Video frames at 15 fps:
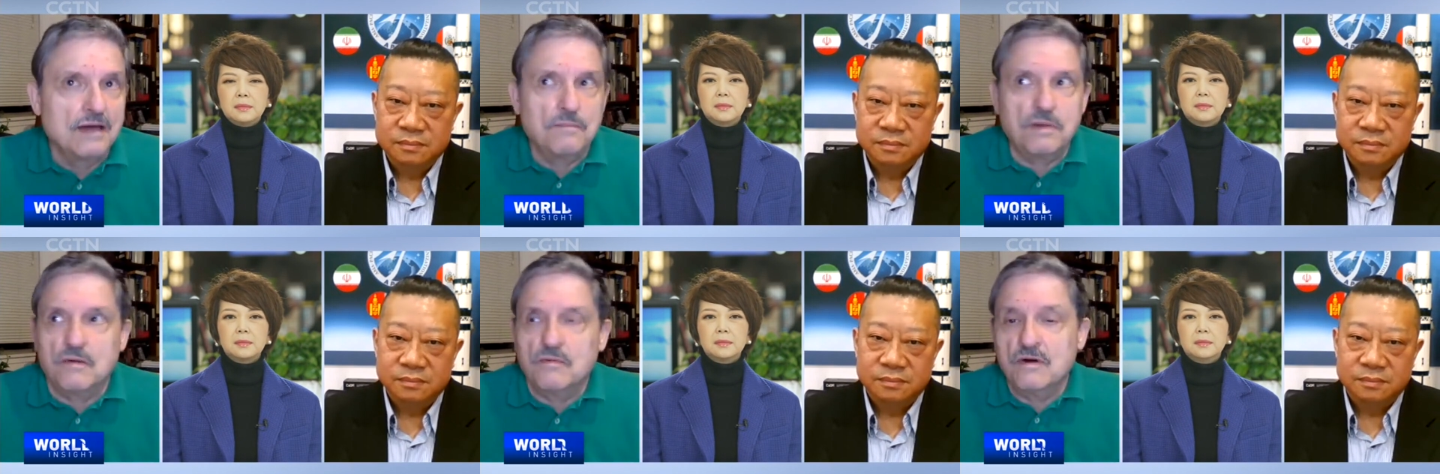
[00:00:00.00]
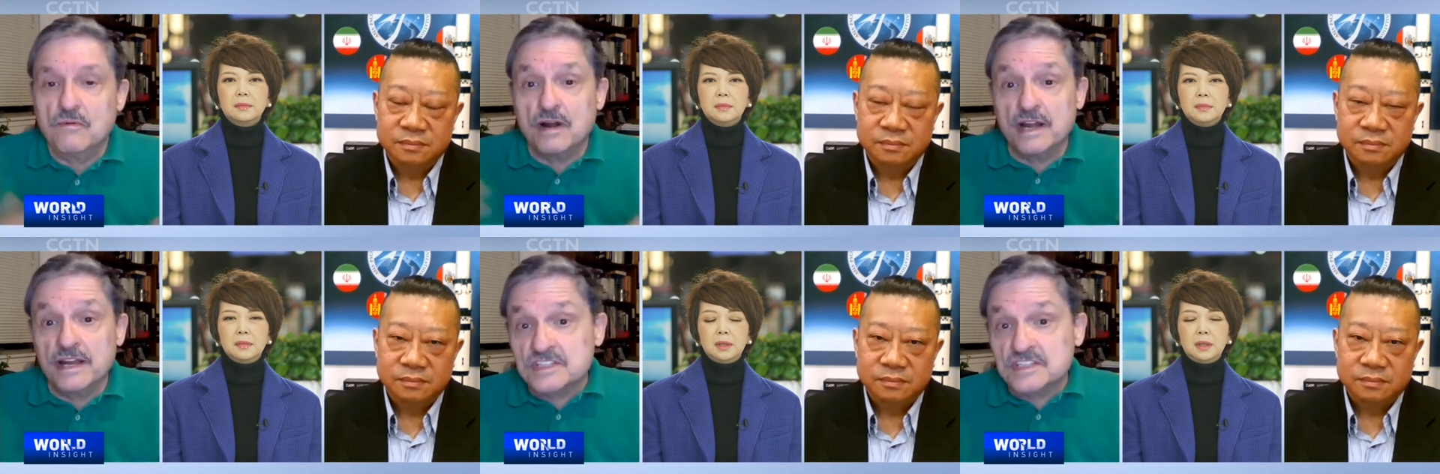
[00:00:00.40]
Speaker 1: but we're
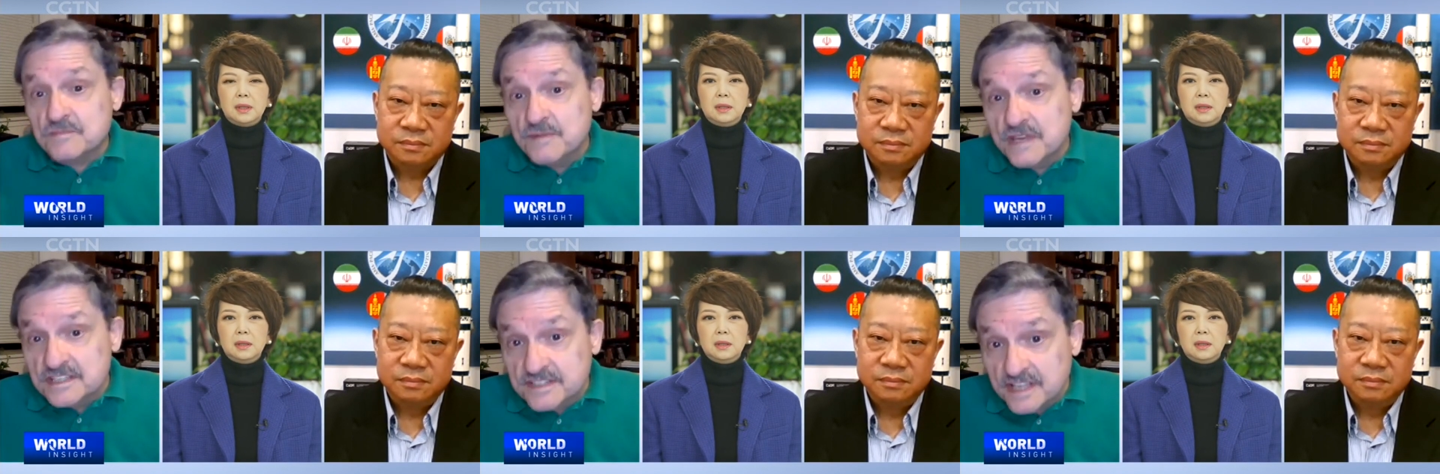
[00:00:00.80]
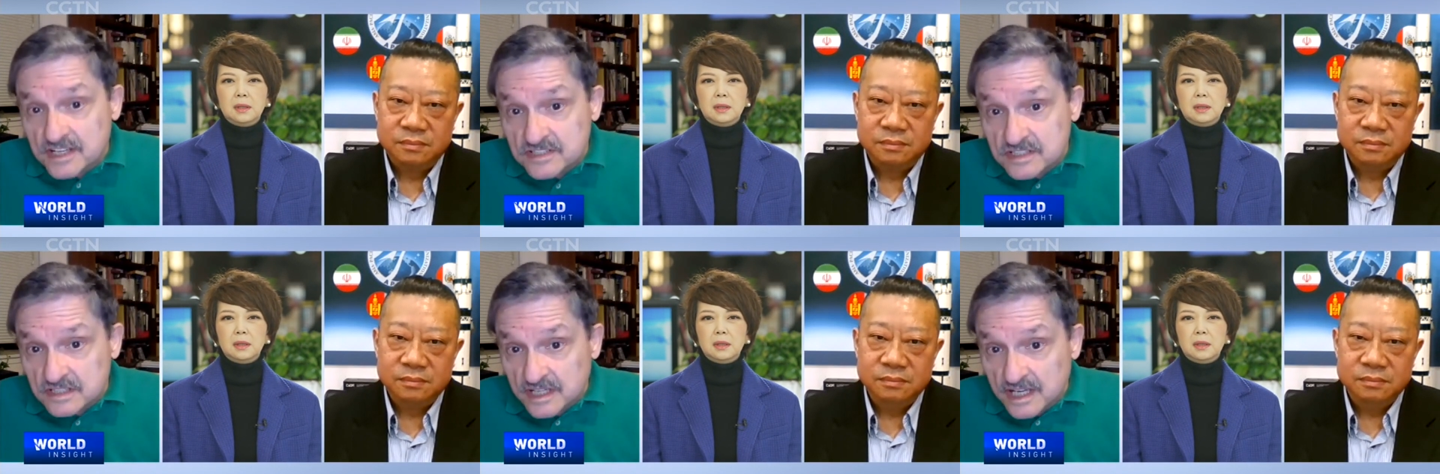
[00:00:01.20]
running a space
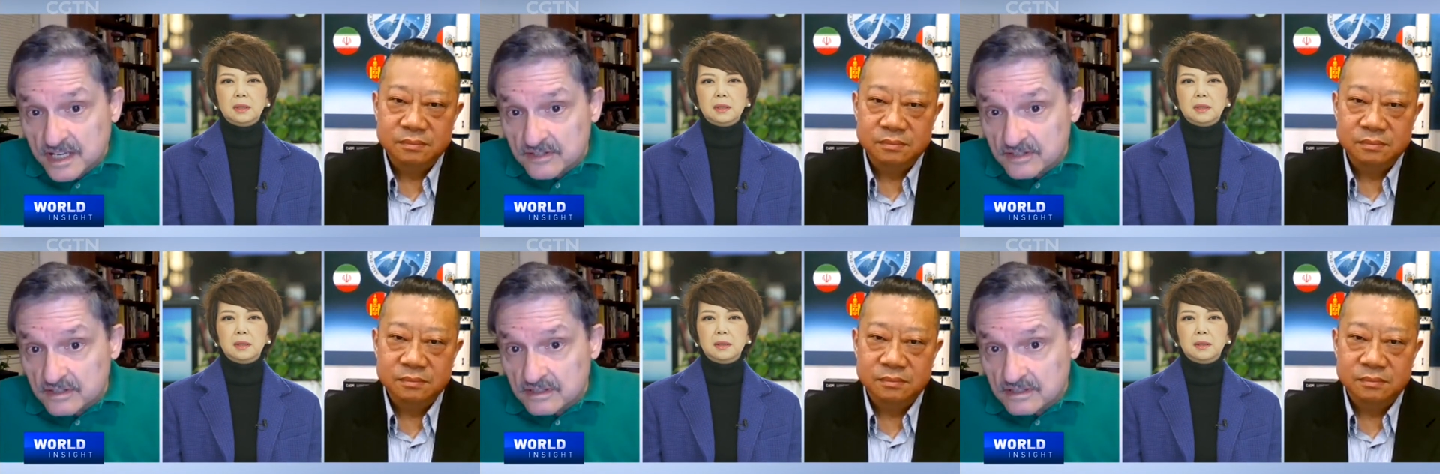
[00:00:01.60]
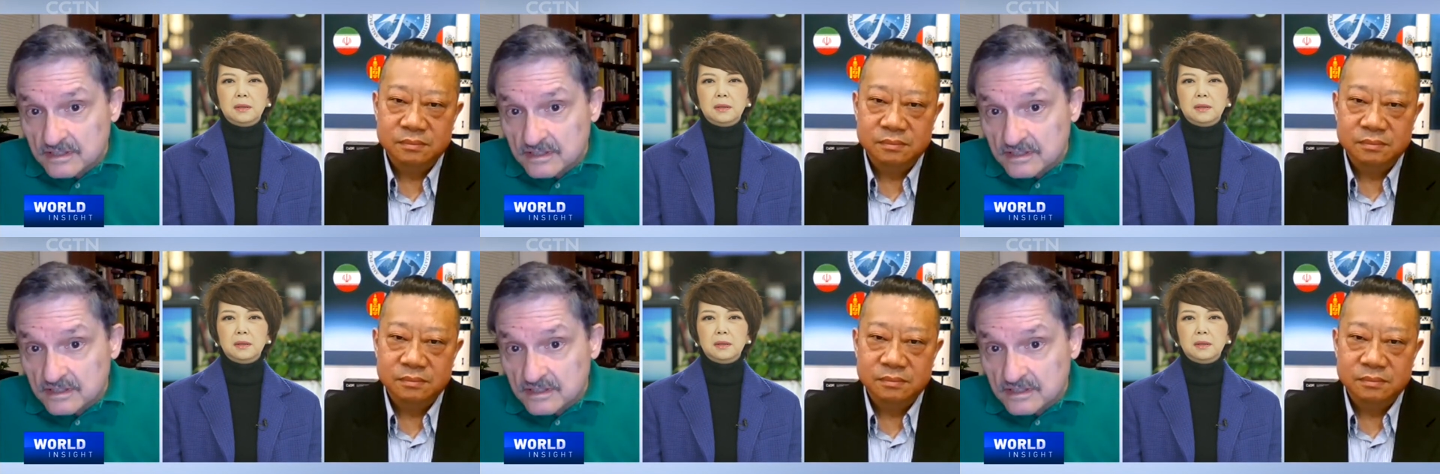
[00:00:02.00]
station together.